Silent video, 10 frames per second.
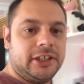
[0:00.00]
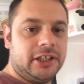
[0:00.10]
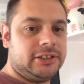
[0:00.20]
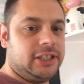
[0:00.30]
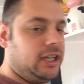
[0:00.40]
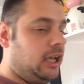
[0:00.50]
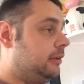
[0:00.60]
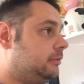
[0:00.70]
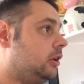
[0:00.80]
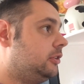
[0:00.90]
had
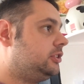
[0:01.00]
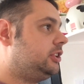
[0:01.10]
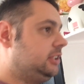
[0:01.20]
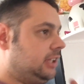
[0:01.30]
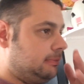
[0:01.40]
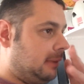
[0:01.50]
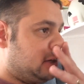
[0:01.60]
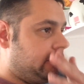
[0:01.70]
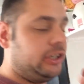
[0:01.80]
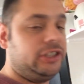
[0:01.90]
her lunch. She's had
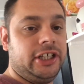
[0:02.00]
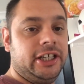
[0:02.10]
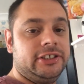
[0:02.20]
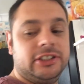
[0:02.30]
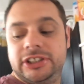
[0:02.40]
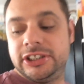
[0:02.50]
macaroni cheese, and